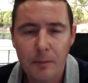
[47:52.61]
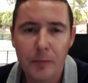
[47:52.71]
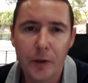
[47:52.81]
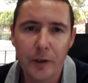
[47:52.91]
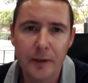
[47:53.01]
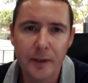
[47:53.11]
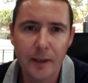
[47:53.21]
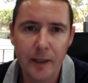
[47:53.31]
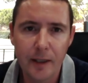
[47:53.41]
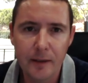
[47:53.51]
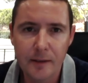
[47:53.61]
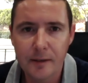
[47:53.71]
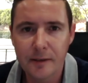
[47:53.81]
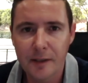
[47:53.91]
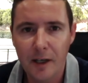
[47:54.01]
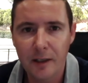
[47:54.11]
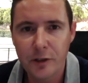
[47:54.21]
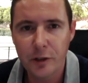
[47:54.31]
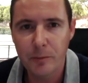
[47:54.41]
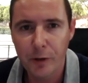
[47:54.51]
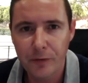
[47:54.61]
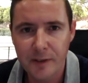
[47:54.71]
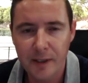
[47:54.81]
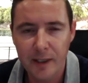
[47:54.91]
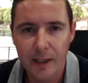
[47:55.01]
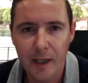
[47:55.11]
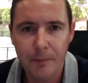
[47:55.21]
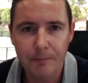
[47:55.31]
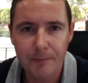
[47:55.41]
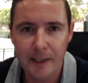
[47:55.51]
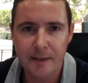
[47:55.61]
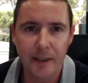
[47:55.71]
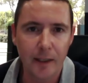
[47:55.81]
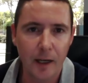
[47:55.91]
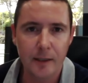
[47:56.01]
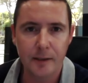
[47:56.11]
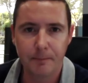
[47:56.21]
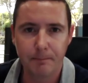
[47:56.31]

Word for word: But until then, this is Colin G. Murphy signing out. Thanks again, guys.